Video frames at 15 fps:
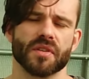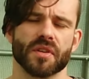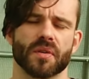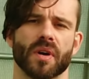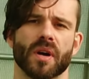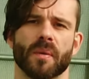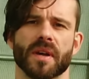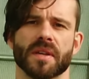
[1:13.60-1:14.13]

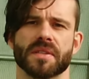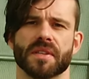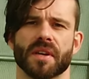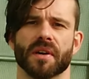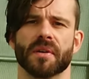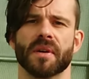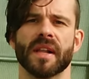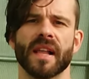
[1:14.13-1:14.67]
grower.
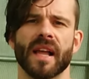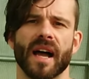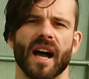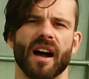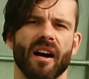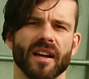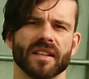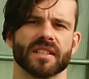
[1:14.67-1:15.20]
So
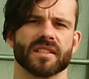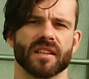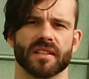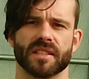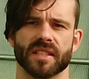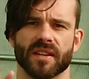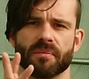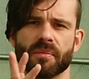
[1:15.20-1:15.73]
I just
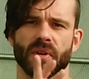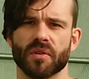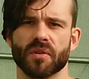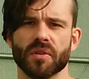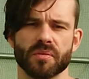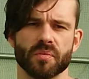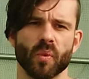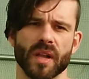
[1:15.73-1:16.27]
like to give them a
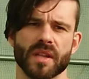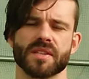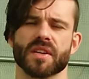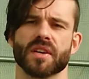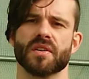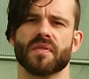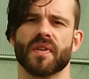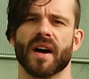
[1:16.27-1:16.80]
good once
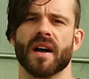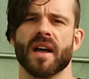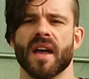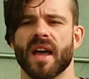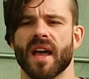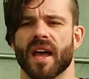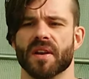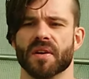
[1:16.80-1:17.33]
over,
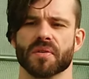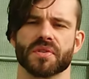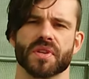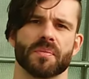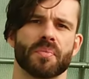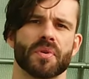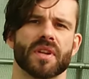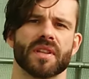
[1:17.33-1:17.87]
and
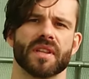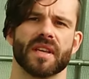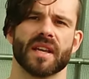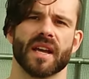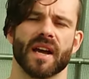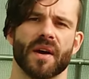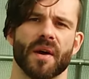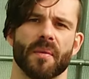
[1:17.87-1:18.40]
also put in the
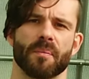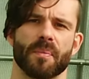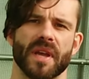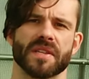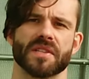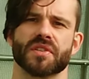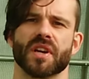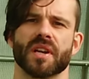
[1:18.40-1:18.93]

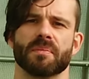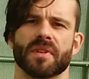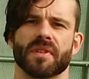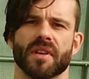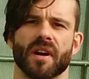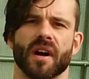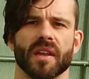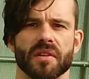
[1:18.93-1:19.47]
pest treatment
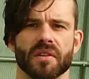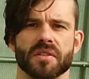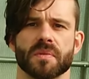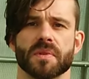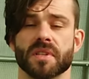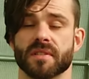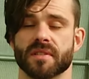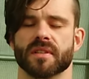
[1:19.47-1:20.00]
that I use,
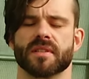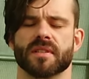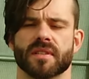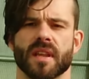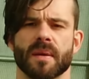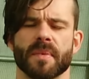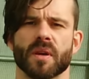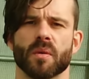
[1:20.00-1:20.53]
which is a
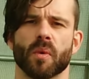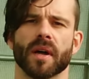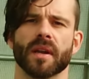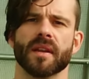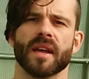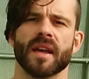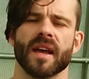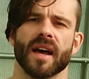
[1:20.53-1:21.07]
systemic
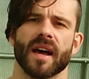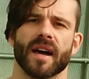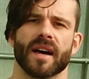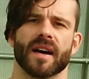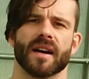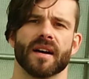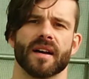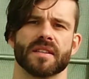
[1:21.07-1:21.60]
one.
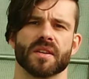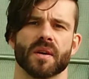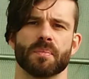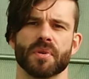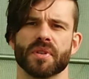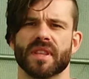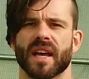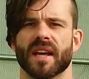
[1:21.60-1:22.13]
So I
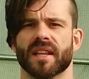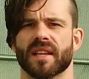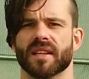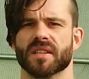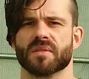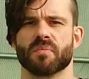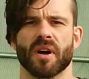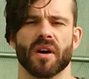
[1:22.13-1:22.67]
put that in
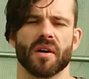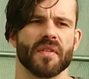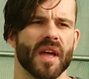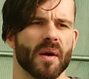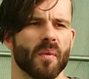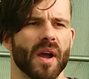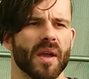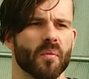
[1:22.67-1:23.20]
as well, and
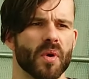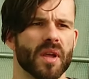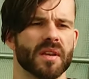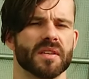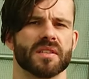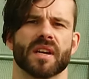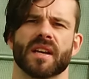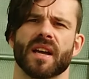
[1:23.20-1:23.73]
that way when
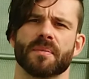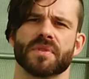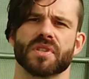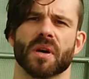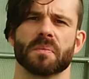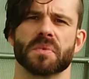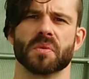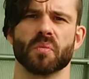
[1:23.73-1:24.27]
it comes
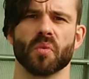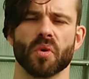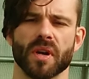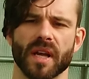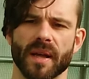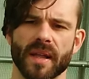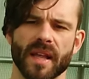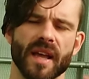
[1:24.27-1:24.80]
time to
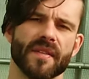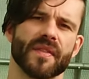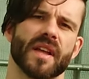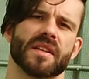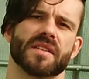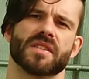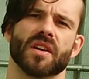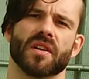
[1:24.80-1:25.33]
water,
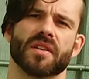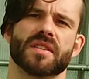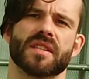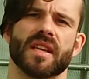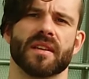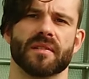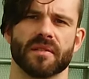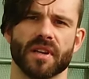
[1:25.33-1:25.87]
that soaks
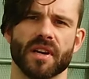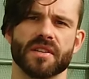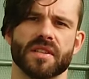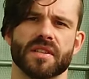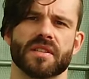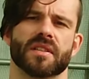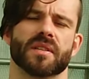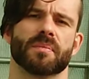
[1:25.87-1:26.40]
in, goes
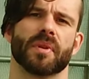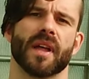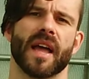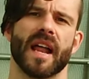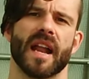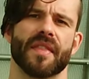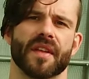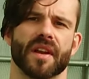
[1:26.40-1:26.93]
into the
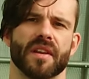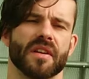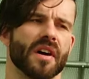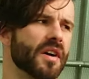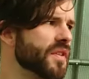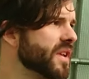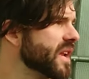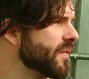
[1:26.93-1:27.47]
plant, and then I
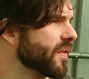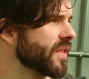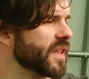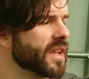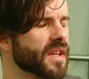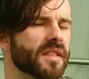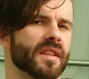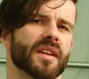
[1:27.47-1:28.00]
know that
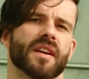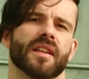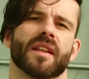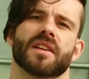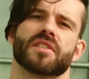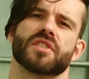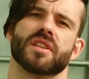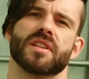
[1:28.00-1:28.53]
everything in the
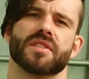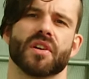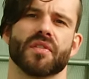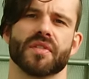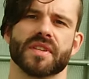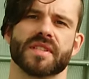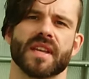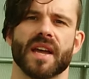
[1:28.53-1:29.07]
collection is
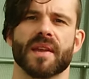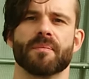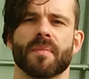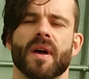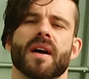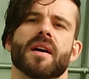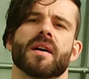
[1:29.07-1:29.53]
on the same